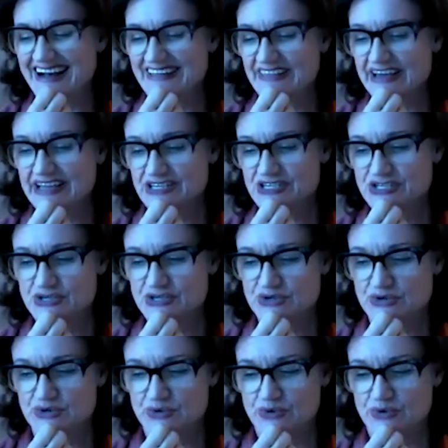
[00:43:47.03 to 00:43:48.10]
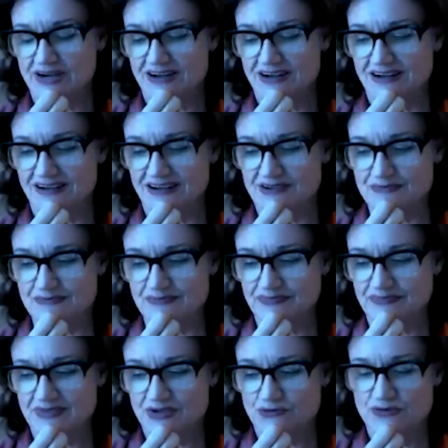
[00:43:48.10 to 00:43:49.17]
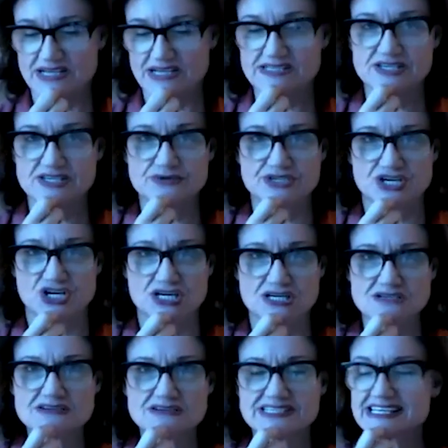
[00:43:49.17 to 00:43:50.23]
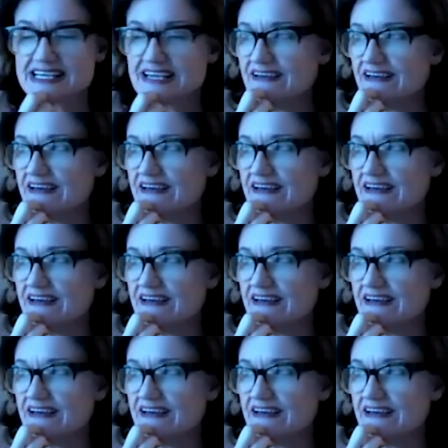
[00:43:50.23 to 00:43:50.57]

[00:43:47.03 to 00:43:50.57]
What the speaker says: I like to rescue dogs,